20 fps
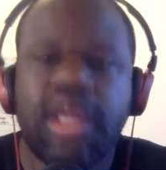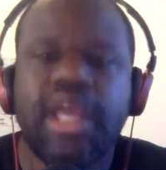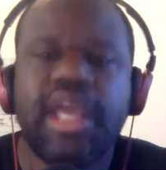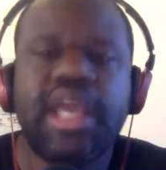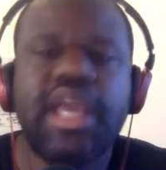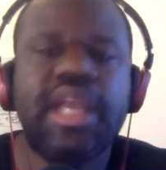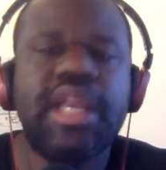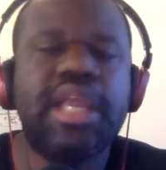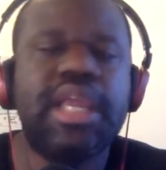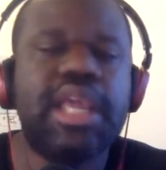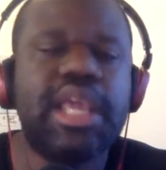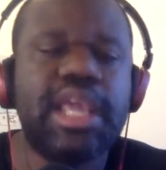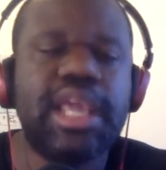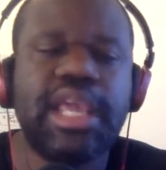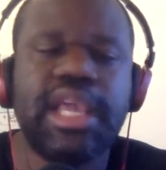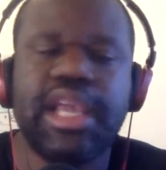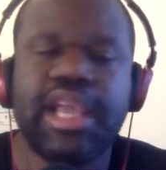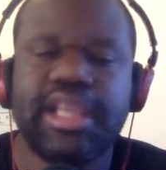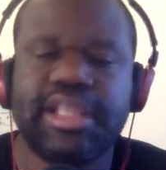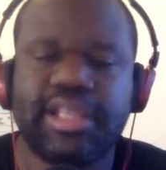And
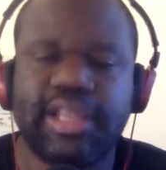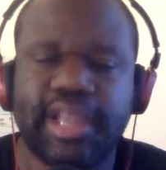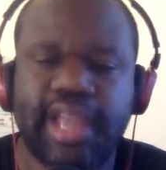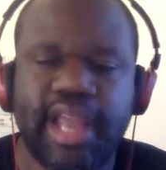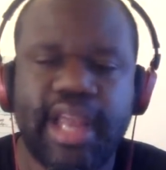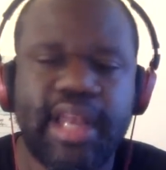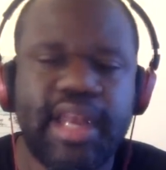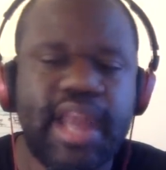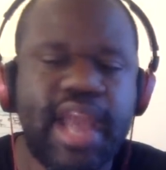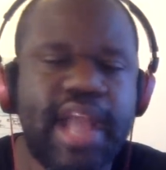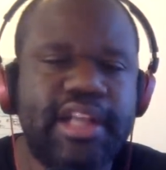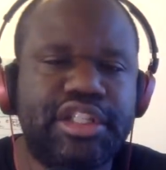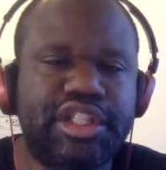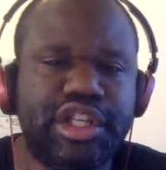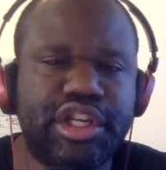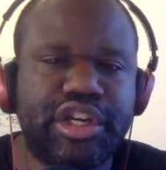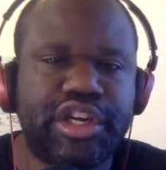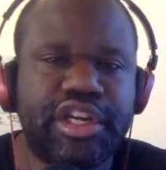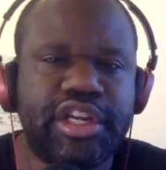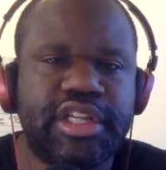he is letting
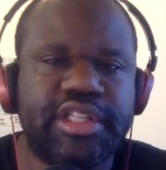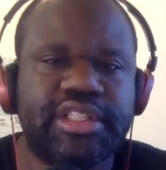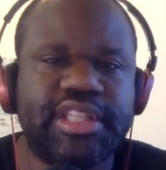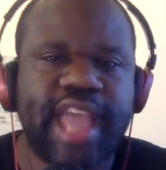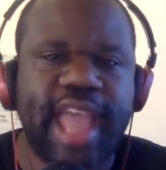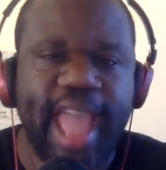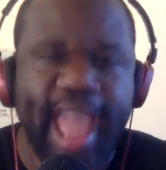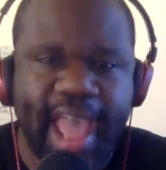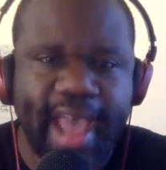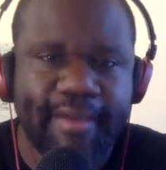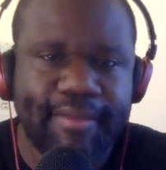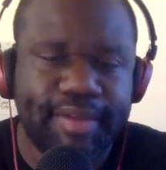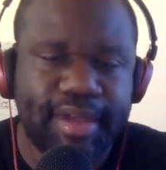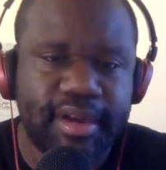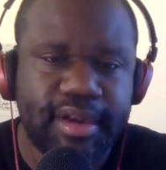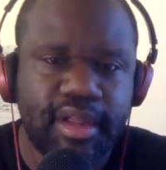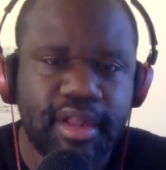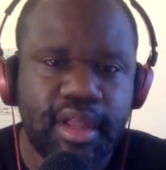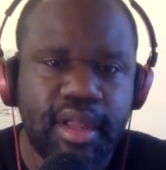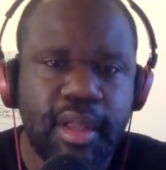Nigerians have
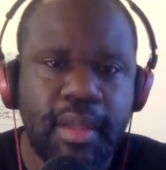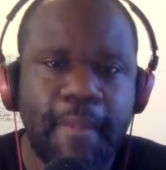it